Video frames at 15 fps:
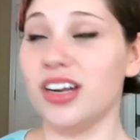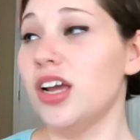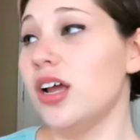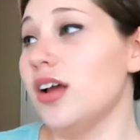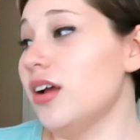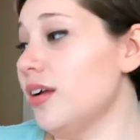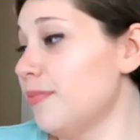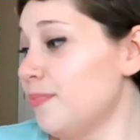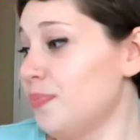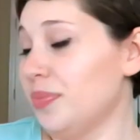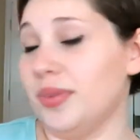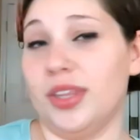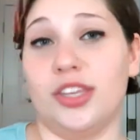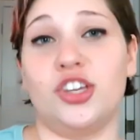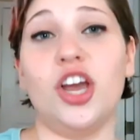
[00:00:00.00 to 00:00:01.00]
And
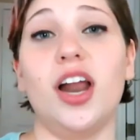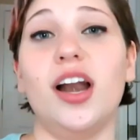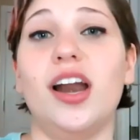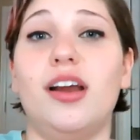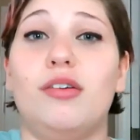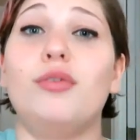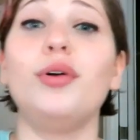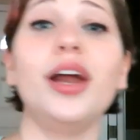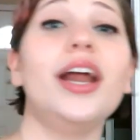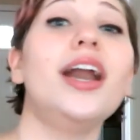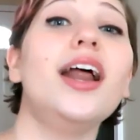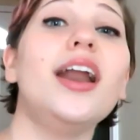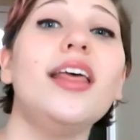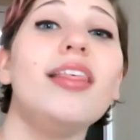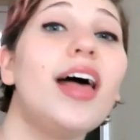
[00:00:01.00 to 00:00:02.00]
John and I
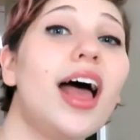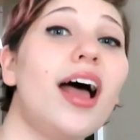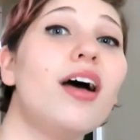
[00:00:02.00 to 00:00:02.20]
ran out of